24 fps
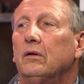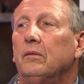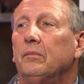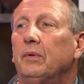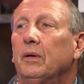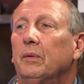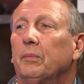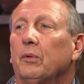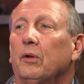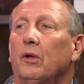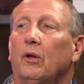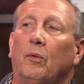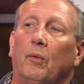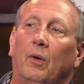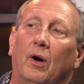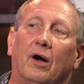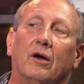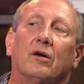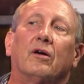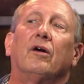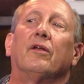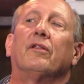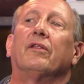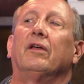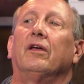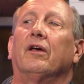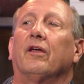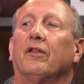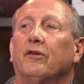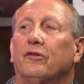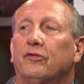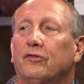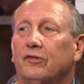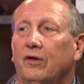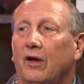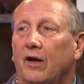People will walk on the
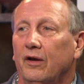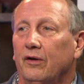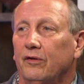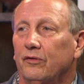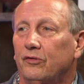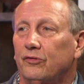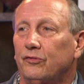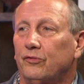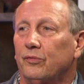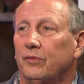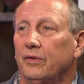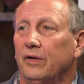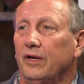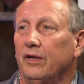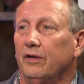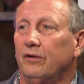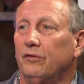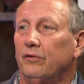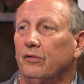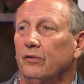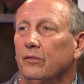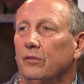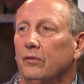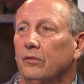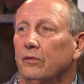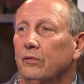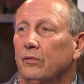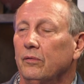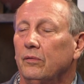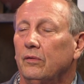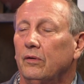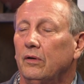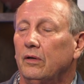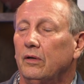other side of the street to